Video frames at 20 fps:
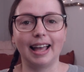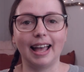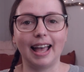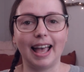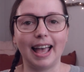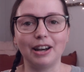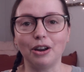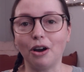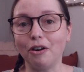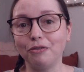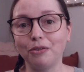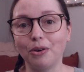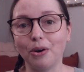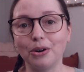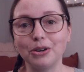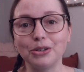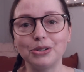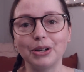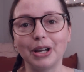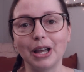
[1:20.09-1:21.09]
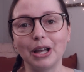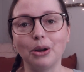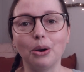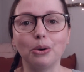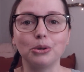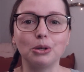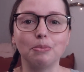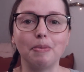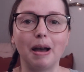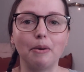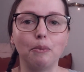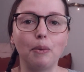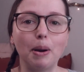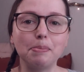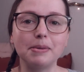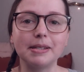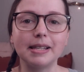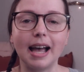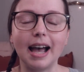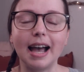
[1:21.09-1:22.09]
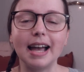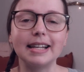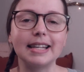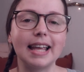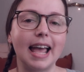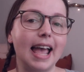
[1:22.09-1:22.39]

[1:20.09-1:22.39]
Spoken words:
And of course, you can go to my website,